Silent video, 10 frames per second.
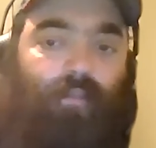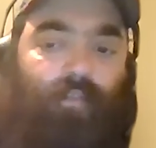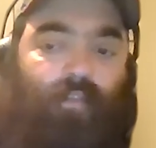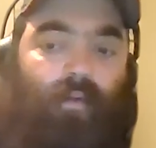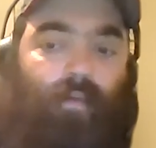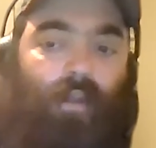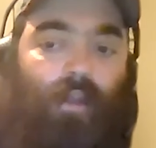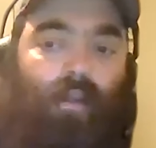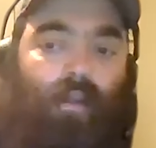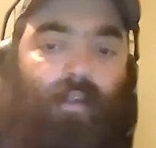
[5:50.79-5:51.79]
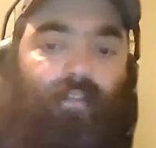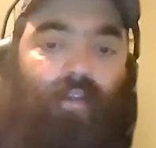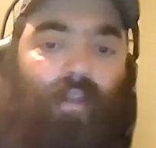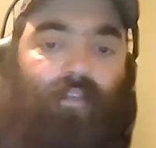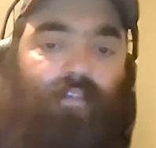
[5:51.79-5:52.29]
So it's
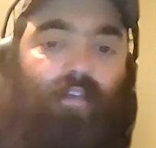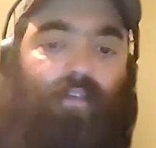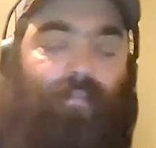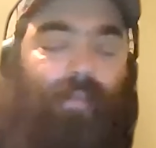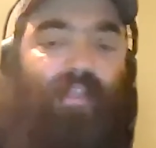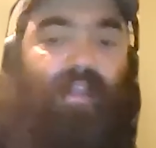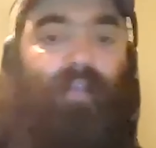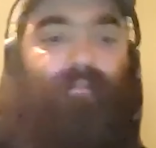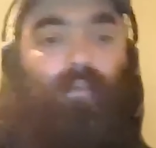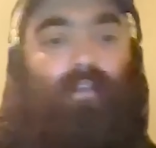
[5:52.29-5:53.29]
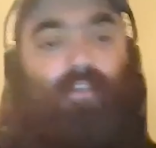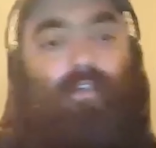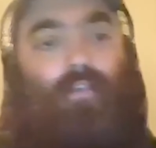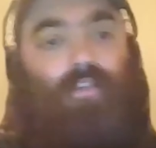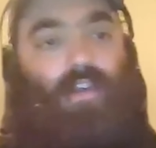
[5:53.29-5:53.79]
it's good to be thankful. It's
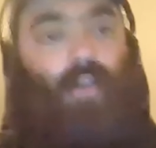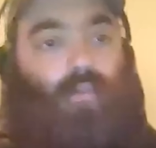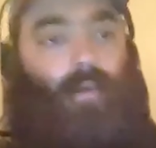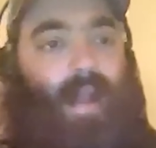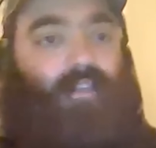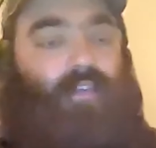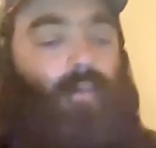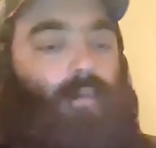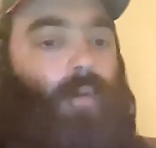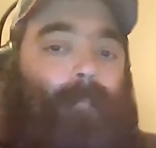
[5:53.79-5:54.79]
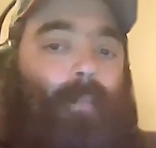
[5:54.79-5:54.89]
good to show gratitude.